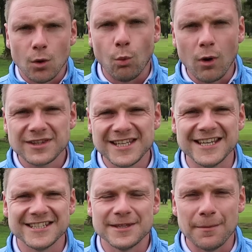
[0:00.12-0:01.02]
What
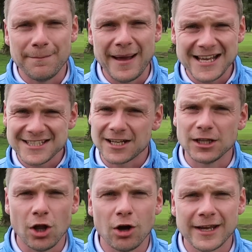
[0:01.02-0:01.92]
is the best
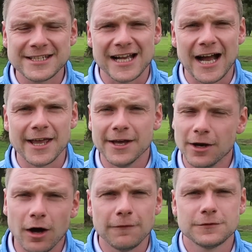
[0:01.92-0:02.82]
longest
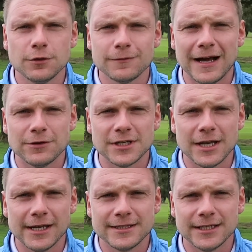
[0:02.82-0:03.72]
iron of
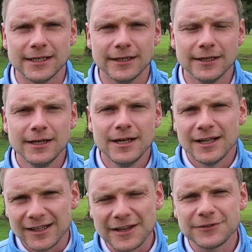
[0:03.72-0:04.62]
2018?
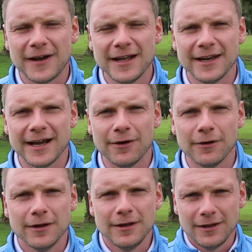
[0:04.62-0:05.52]
Let's find
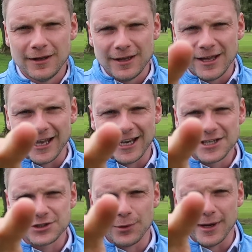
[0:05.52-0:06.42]
out, and
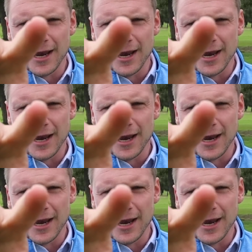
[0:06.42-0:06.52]
let's do it